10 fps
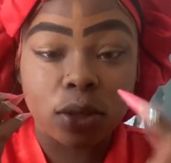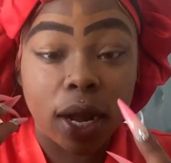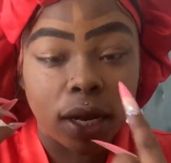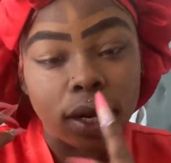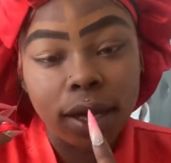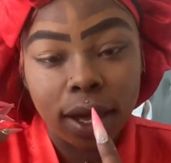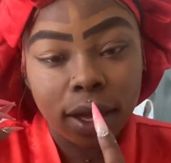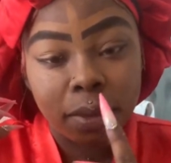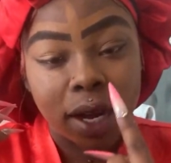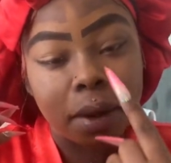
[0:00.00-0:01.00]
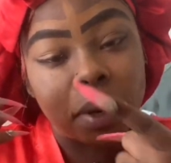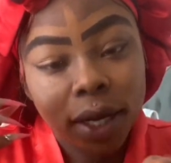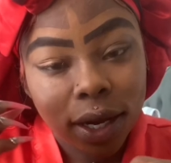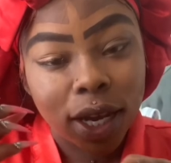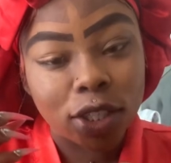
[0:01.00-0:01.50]
so I could look at him like I'm
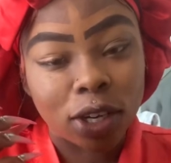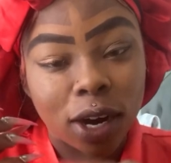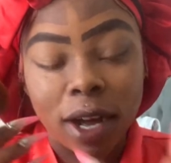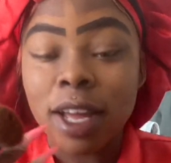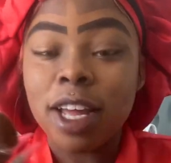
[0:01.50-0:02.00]
looking at y'all,